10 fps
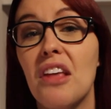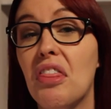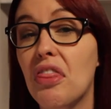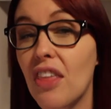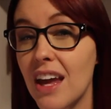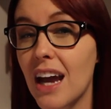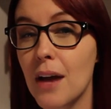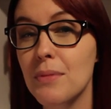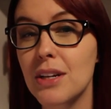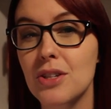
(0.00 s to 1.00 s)
I think
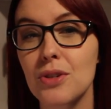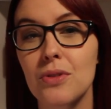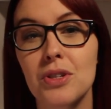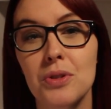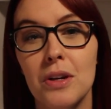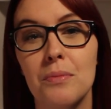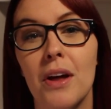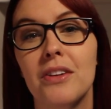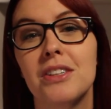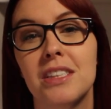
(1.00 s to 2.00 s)
I'm gonna do the Dugan
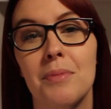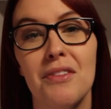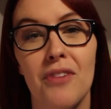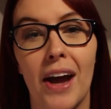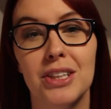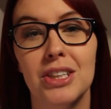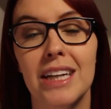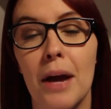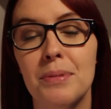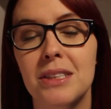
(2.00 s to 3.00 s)
Brothers Cement
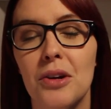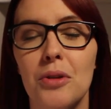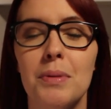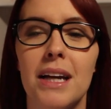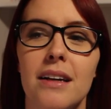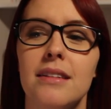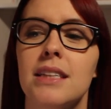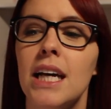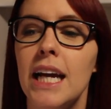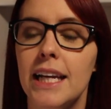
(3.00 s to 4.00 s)
Factory episode,
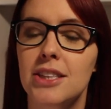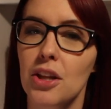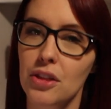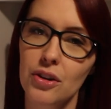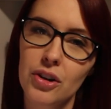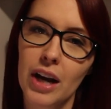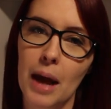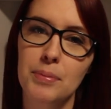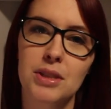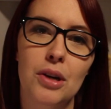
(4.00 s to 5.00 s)
because it's the 3rd
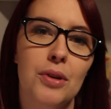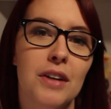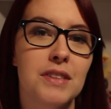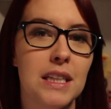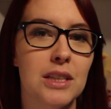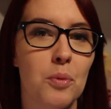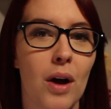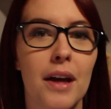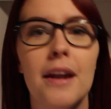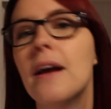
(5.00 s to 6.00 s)
episode of season
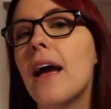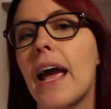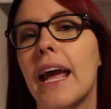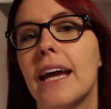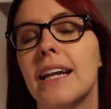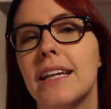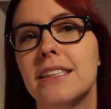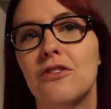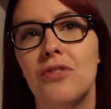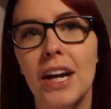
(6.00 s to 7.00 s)
1, and
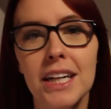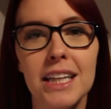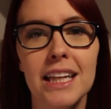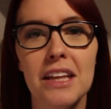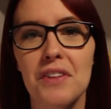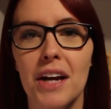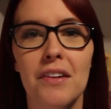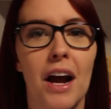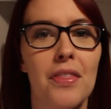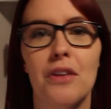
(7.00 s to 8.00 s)
it's finally, they've
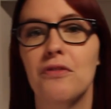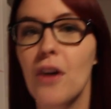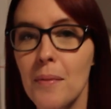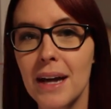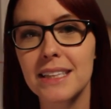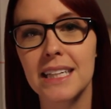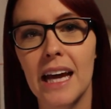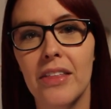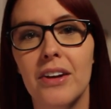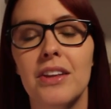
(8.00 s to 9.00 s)
kind of gotten the format
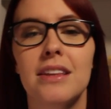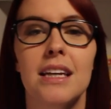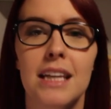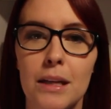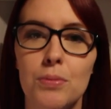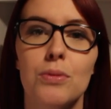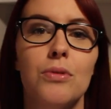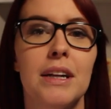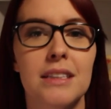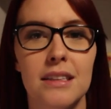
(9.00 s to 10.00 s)
together that they keep through
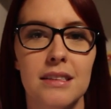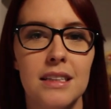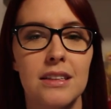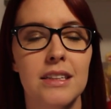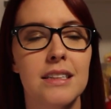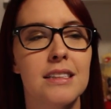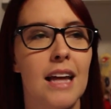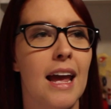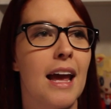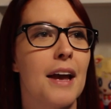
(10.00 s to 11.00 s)
the rest of the series,
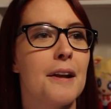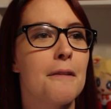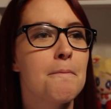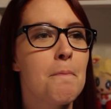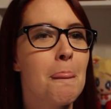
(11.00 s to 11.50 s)
and